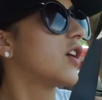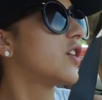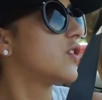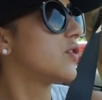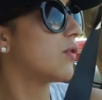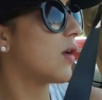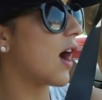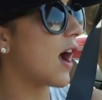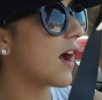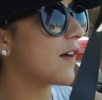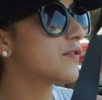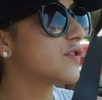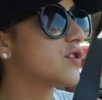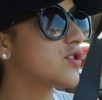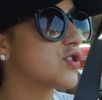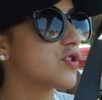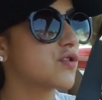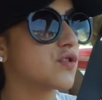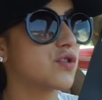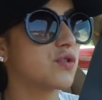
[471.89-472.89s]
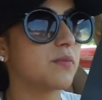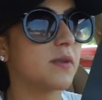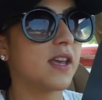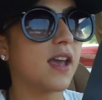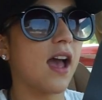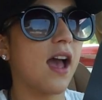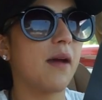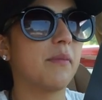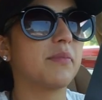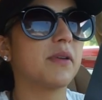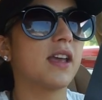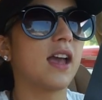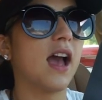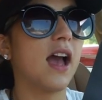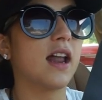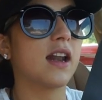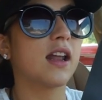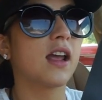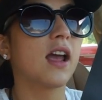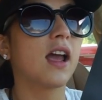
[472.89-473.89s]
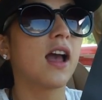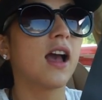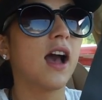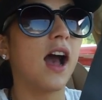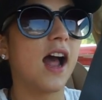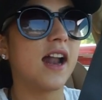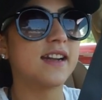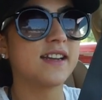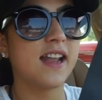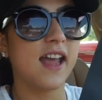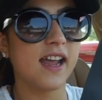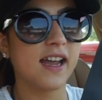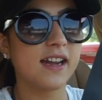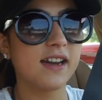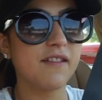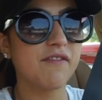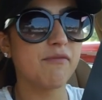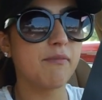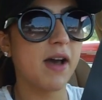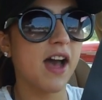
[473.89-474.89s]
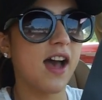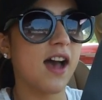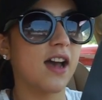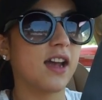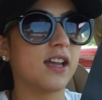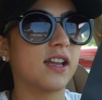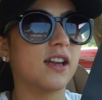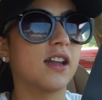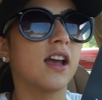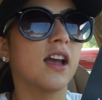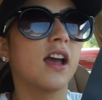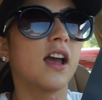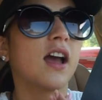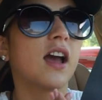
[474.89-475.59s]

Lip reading: You have to choose to be happy. And a negative mind,